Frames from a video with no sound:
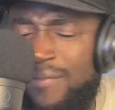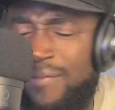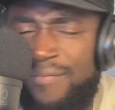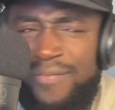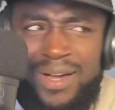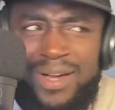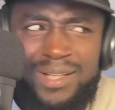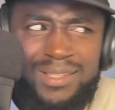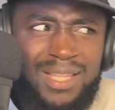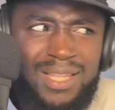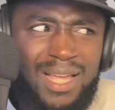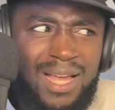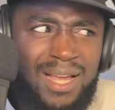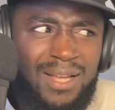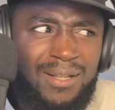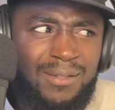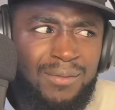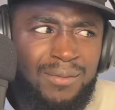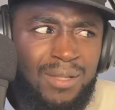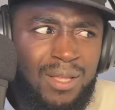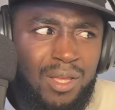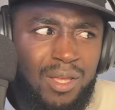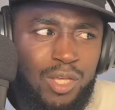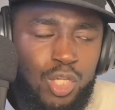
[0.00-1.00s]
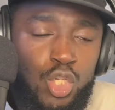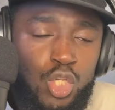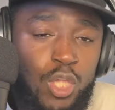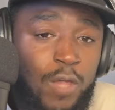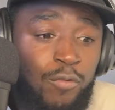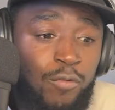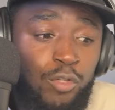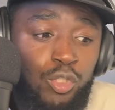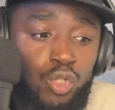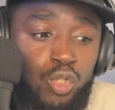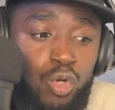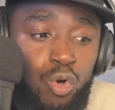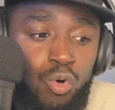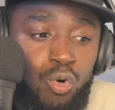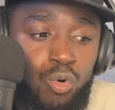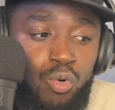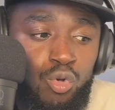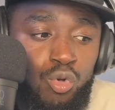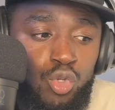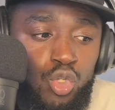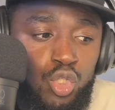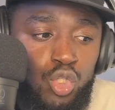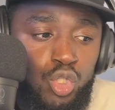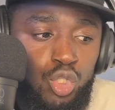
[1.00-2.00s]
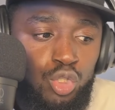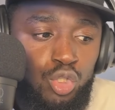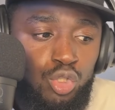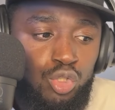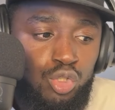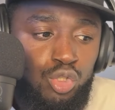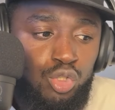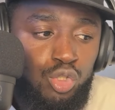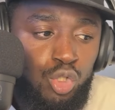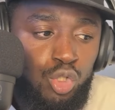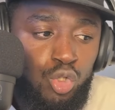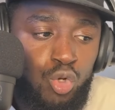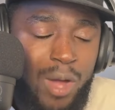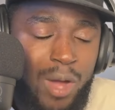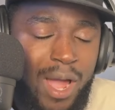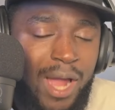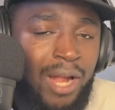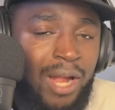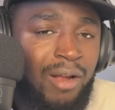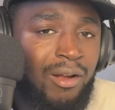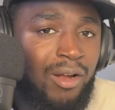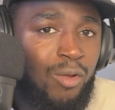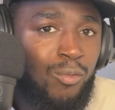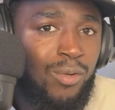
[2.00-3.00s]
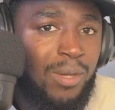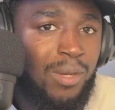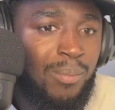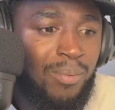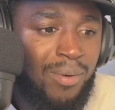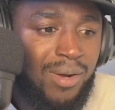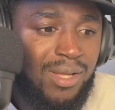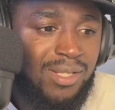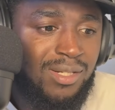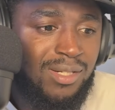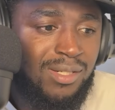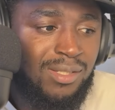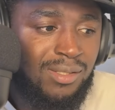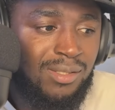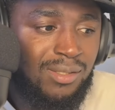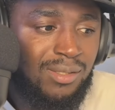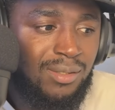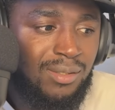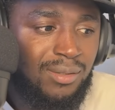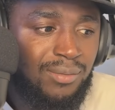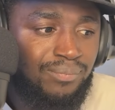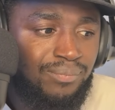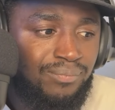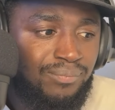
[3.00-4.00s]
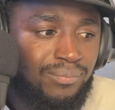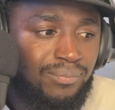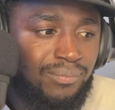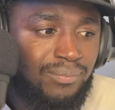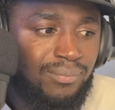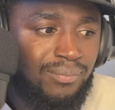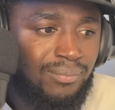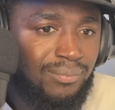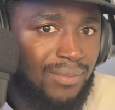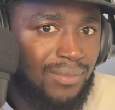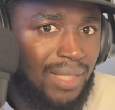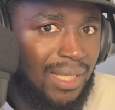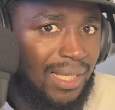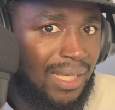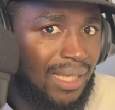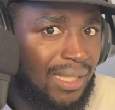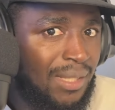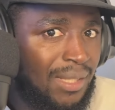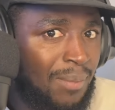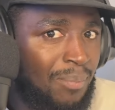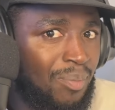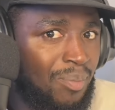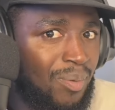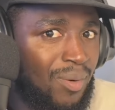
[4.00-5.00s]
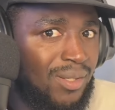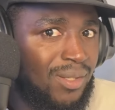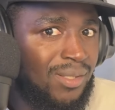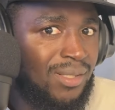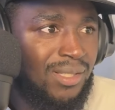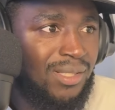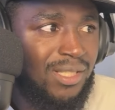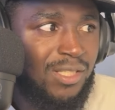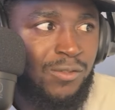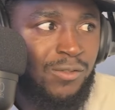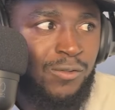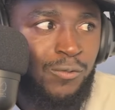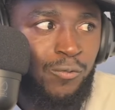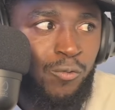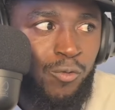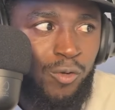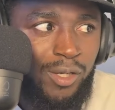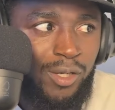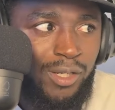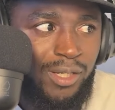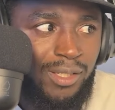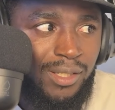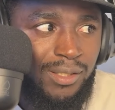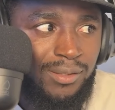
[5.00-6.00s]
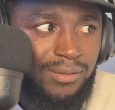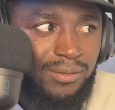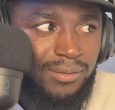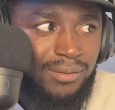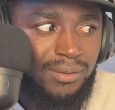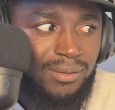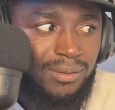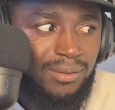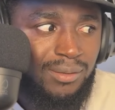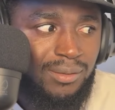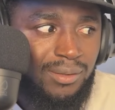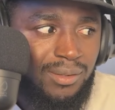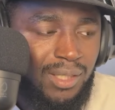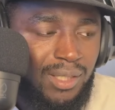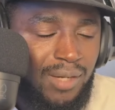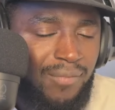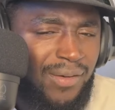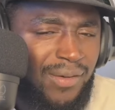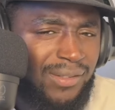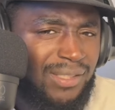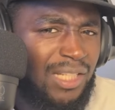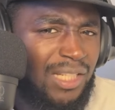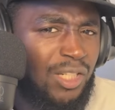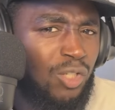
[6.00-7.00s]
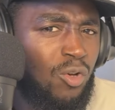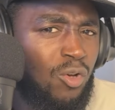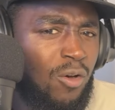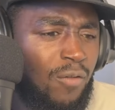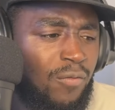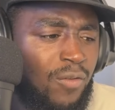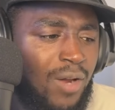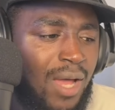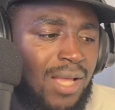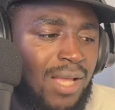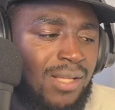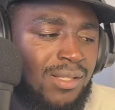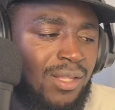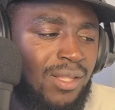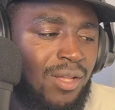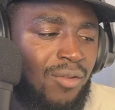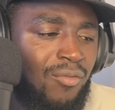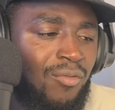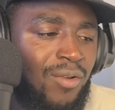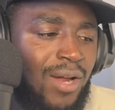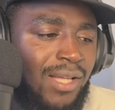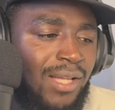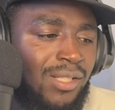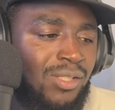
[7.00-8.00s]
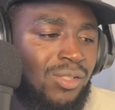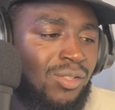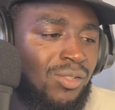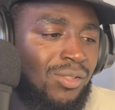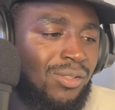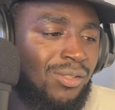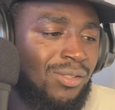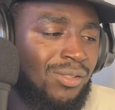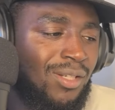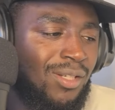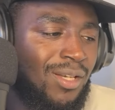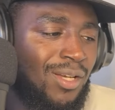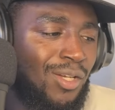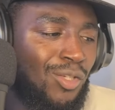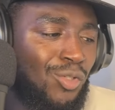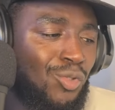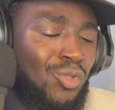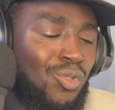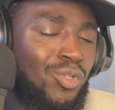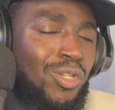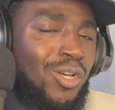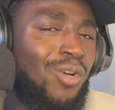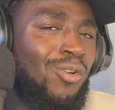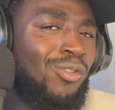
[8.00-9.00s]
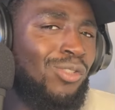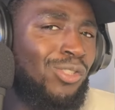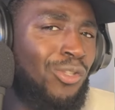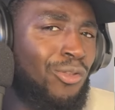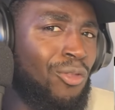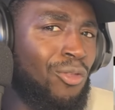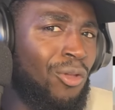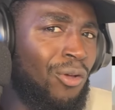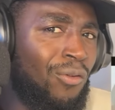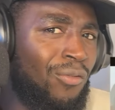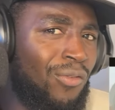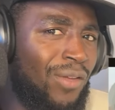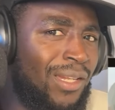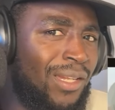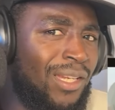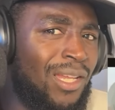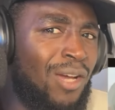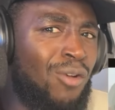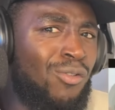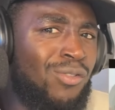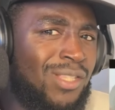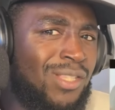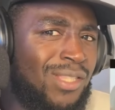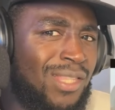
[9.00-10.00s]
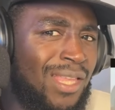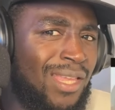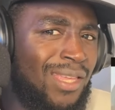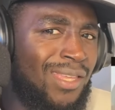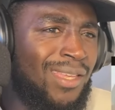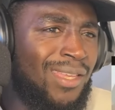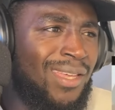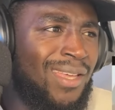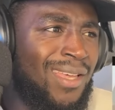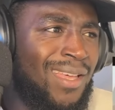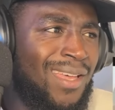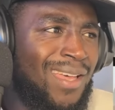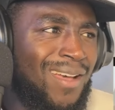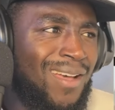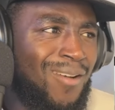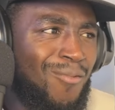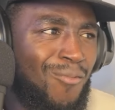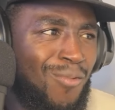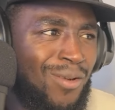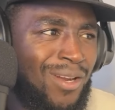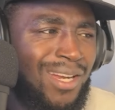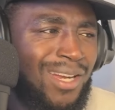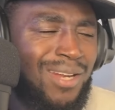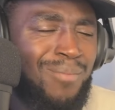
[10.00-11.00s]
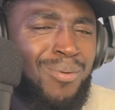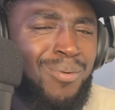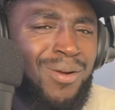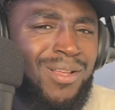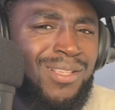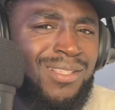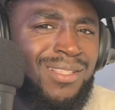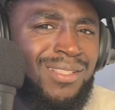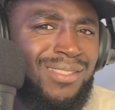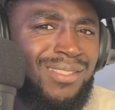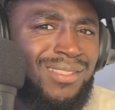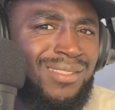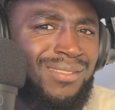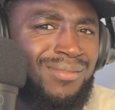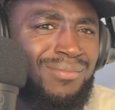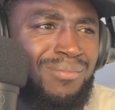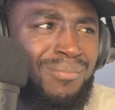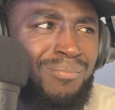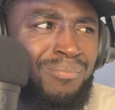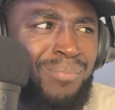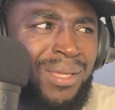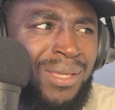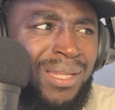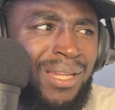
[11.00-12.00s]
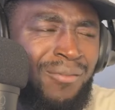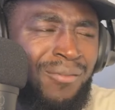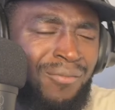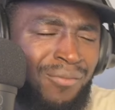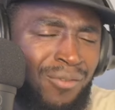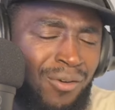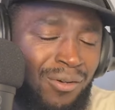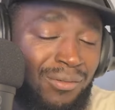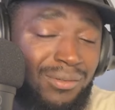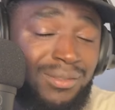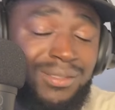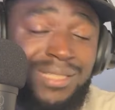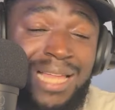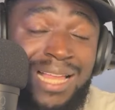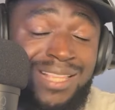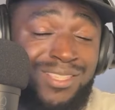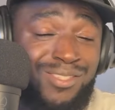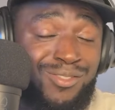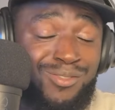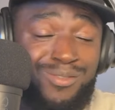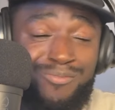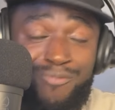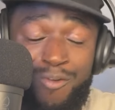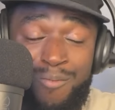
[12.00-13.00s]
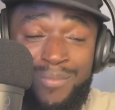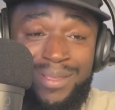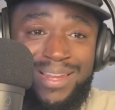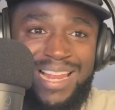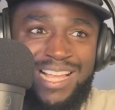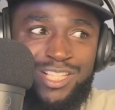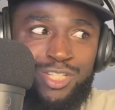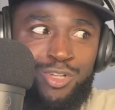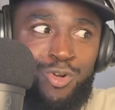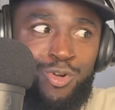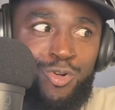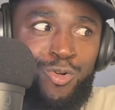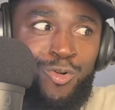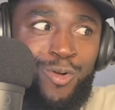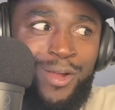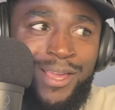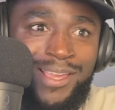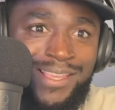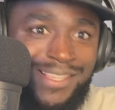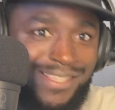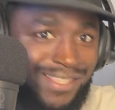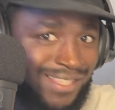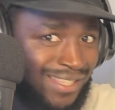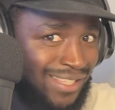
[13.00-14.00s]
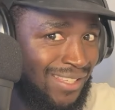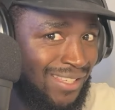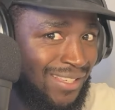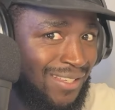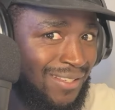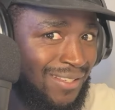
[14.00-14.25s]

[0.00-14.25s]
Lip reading: fact that even though you don't agree with the president, like the president is voted in, the fact that the governor has the right to do their own stuff in their own state without the president being involved, that's, for me, that's crazy.